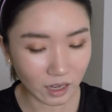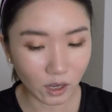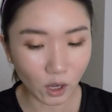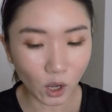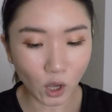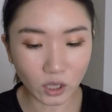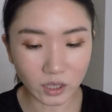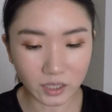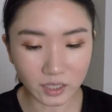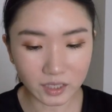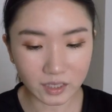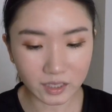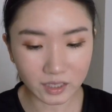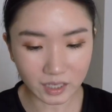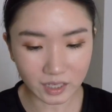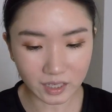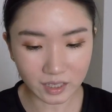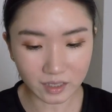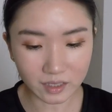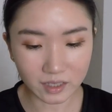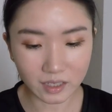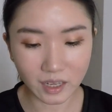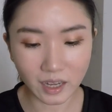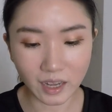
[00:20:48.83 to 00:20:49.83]
Cotton
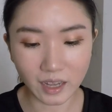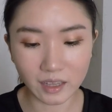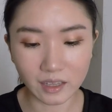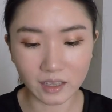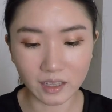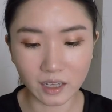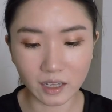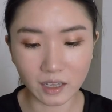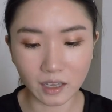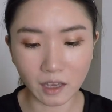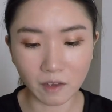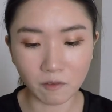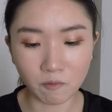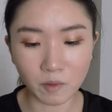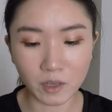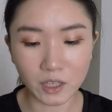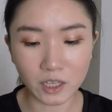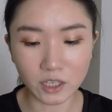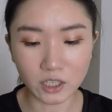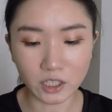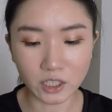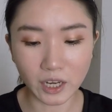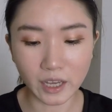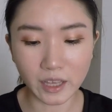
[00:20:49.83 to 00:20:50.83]
Tint, and they gave me
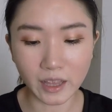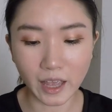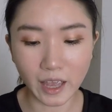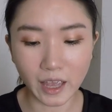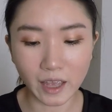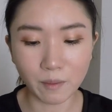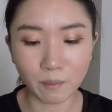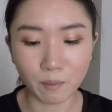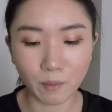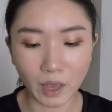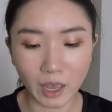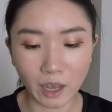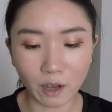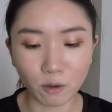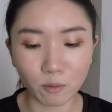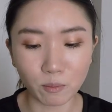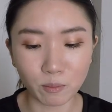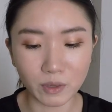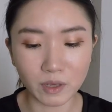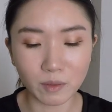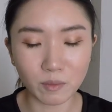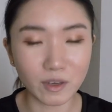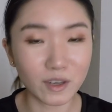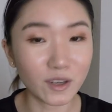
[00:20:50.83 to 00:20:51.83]
the shade
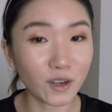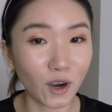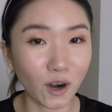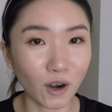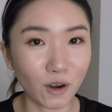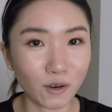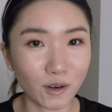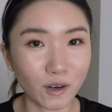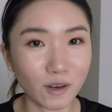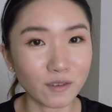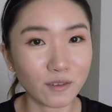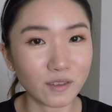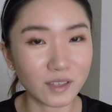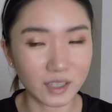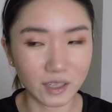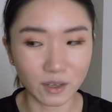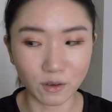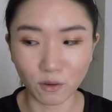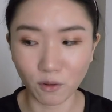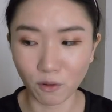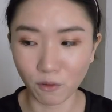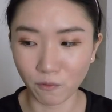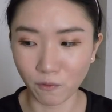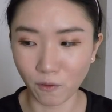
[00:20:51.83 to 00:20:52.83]
MLBB Coral
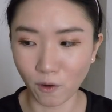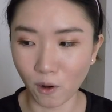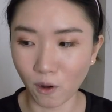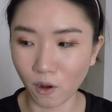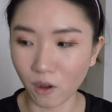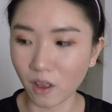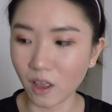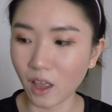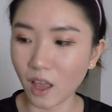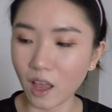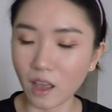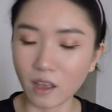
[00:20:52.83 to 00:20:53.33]
04.